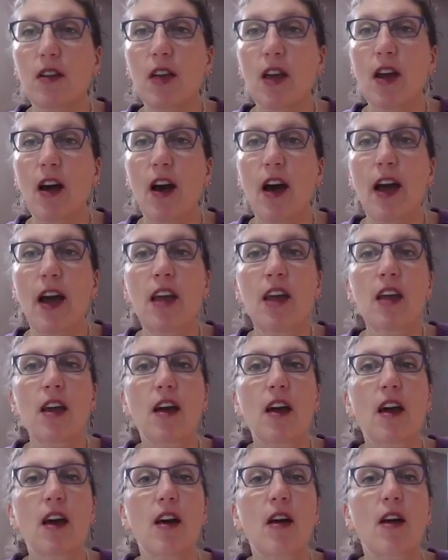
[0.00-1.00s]
say hi
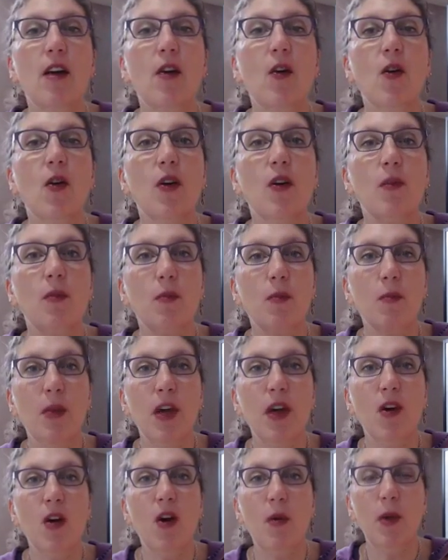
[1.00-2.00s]
or
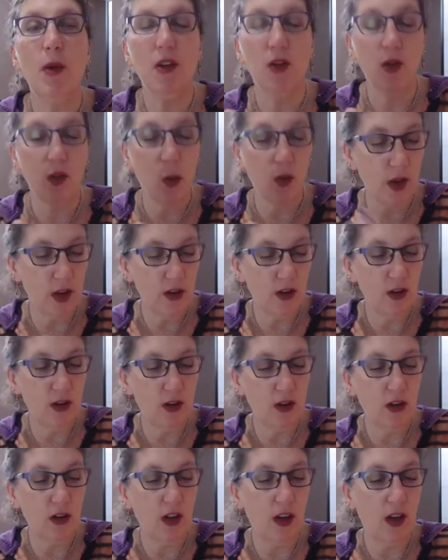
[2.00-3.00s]
make comments or
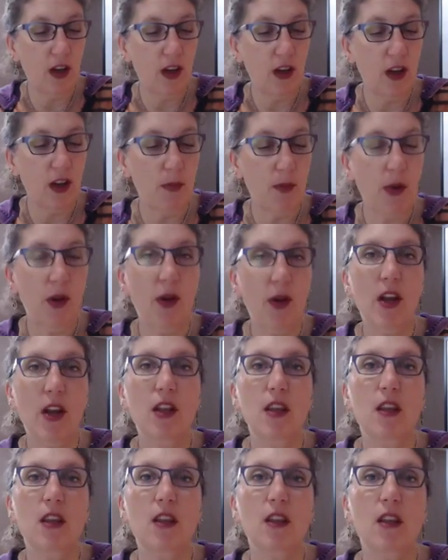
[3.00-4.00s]
questions about
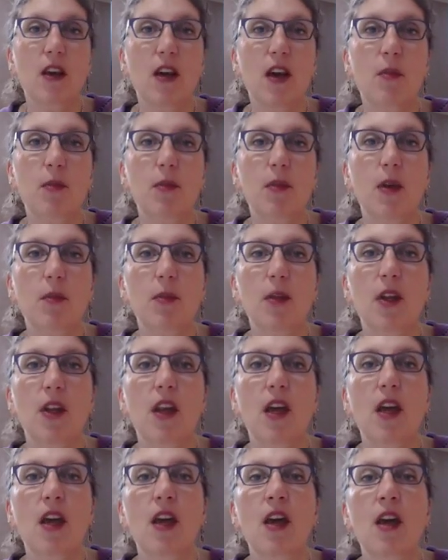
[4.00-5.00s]
anything that comes up
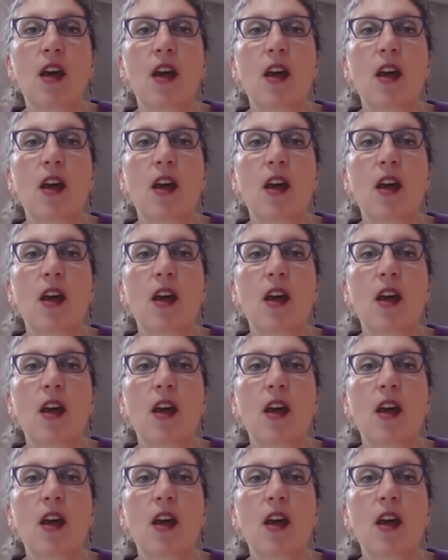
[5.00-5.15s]
today.